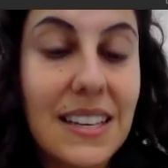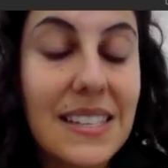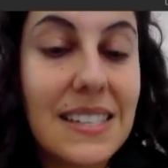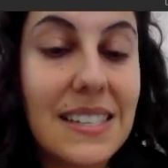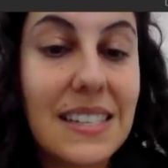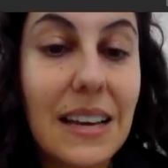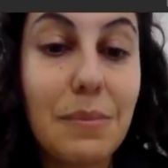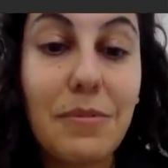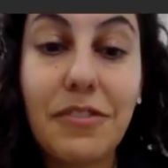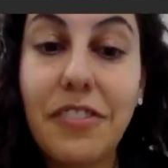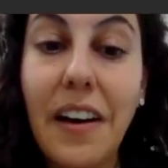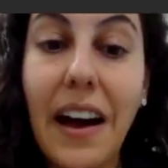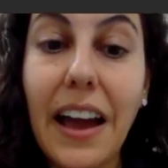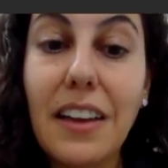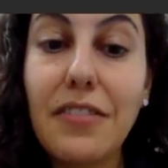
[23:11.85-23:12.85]
Step
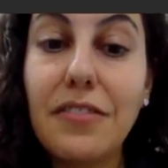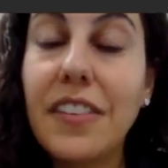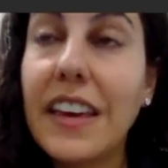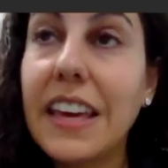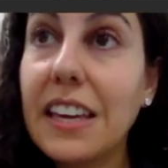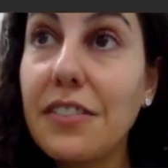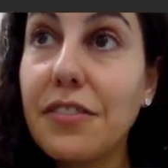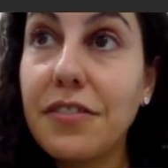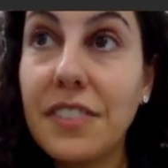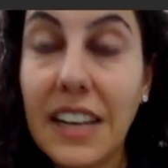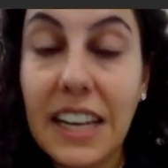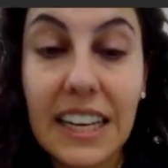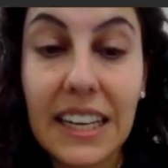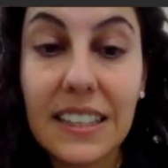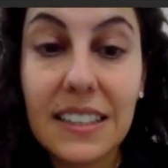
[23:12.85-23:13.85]
5, if
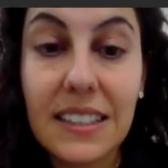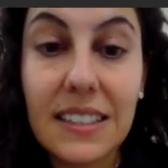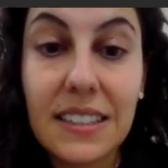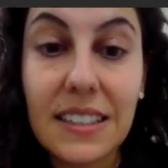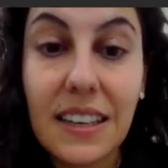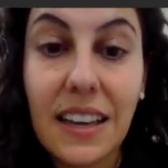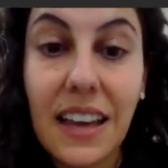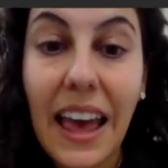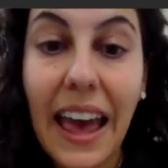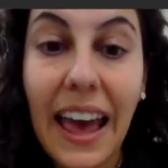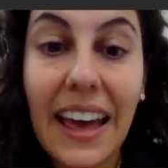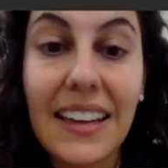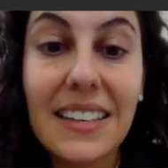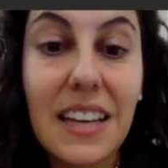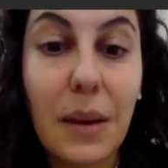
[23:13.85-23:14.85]
needed,
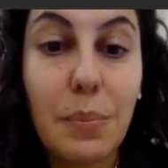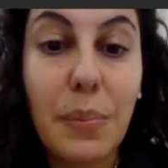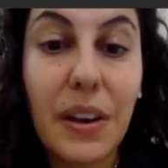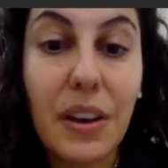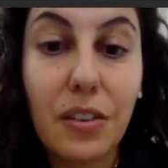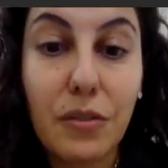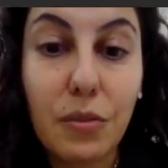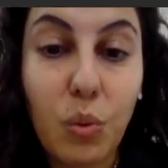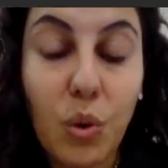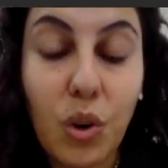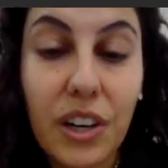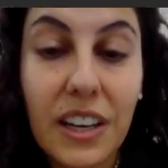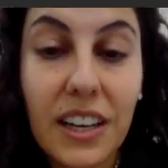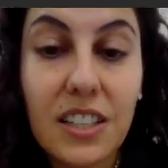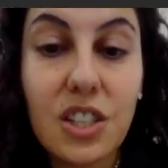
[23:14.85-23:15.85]
add a bit of
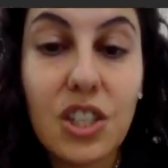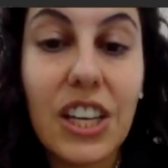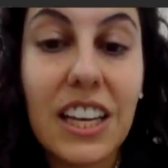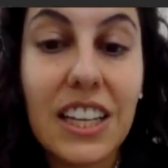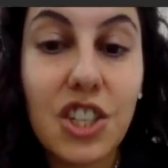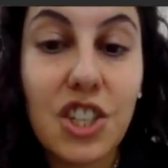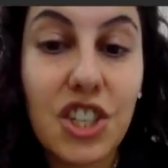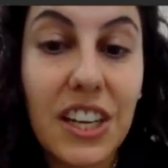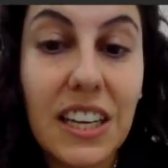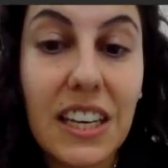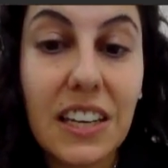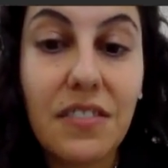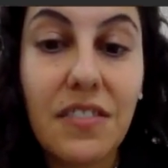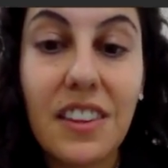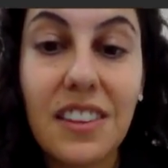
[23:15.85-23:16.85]
water to
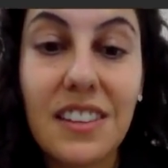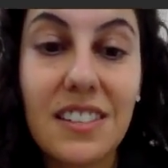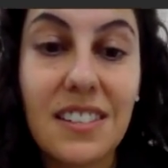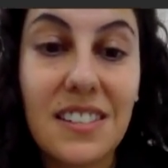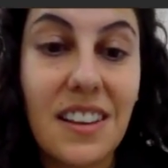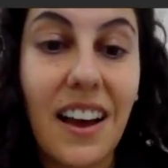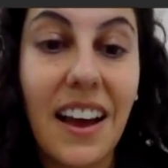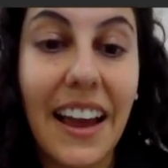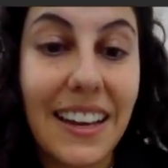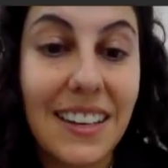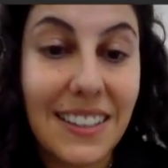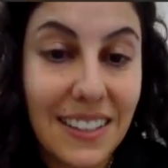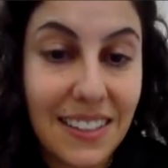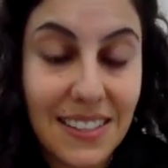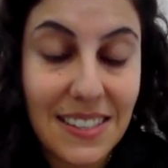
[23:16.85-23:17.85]
achieve the
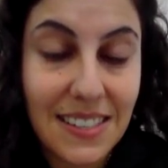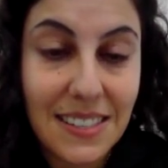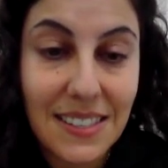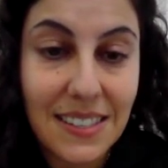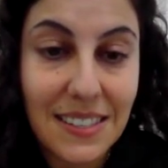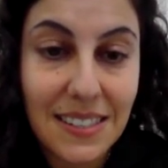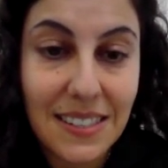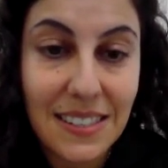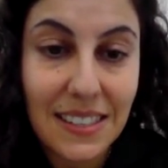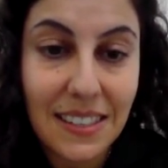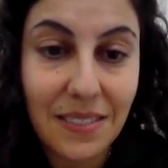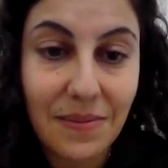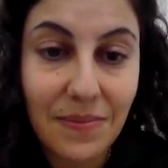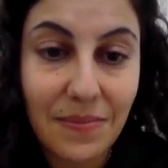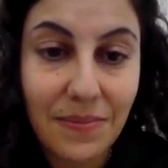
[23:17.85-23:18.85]
desired
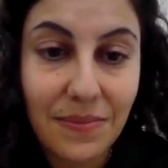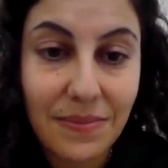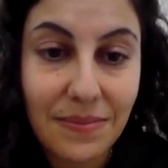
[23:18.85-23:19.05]
consistency.